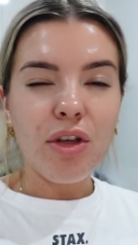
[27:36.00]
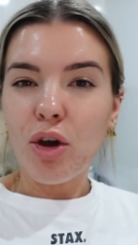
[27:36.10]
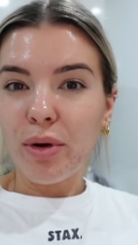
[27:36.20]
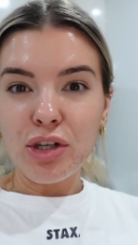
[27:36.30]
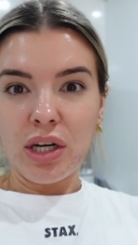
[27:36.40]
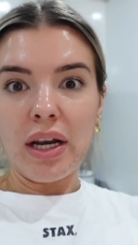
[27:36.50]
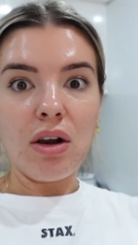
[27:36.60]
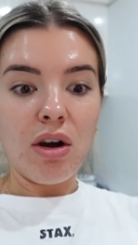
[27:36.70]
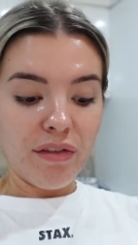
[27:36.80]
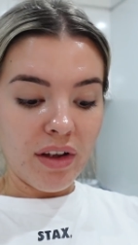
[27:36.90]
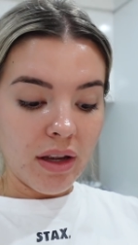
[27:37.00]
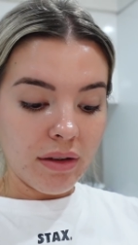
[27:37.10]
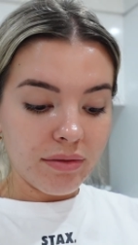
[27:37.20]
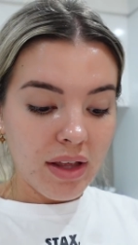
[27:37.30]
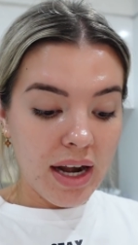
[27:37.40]
Thermogenic Coffee.
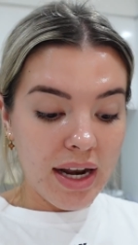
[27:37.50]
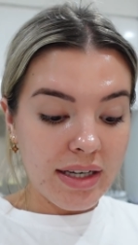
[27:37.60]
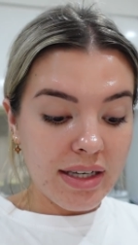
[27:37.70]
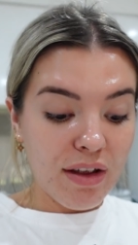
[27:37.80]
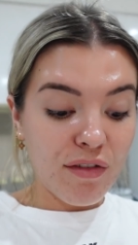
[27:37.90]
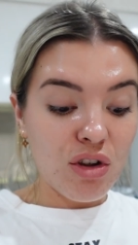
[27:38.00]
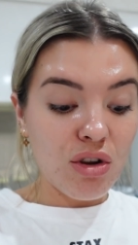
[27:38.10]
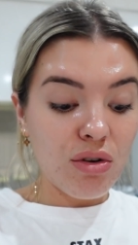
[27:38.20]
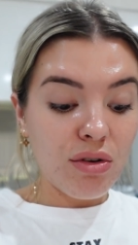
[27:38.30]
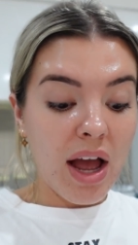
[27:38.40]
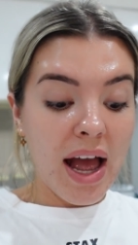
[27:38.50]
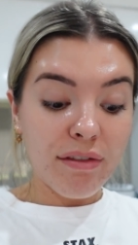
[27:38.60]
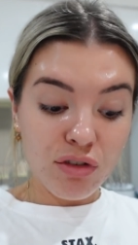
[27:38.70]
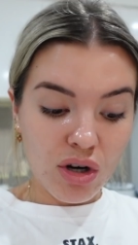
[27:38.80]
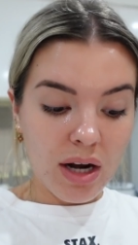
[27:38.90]
And if you
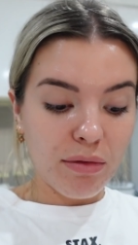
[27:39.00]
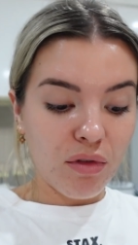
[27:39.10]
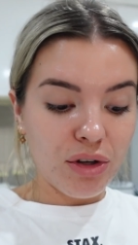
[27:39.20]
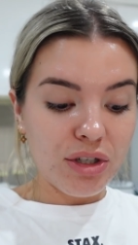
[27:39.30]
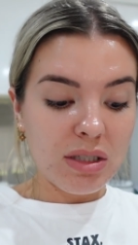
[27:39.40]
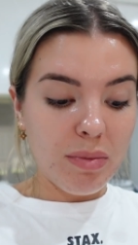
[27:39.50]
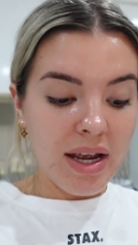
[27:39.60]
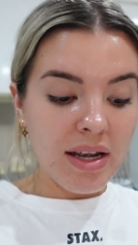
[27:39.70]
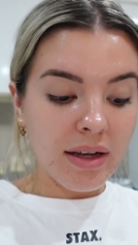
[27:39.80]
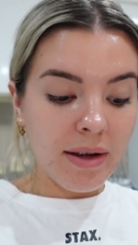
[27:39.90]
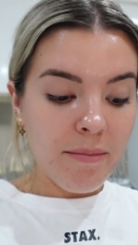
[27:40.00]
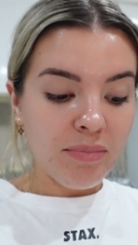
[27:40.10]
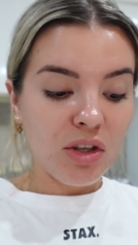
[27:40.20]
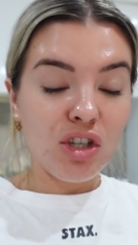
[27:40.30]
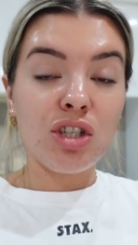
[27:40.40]
have tried Before You Speak,
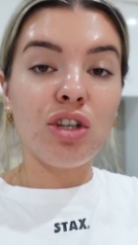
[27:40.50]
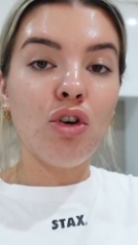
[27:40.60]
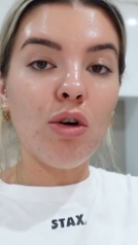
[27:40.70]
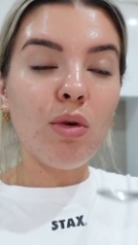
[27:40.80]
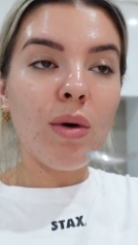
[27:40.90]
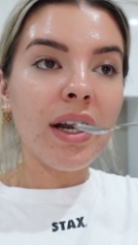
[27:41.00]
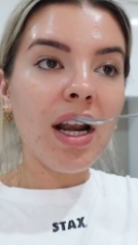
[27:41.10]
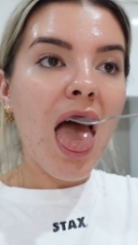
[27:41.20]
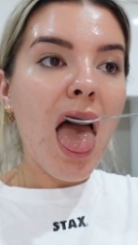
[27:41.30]
just the normal one,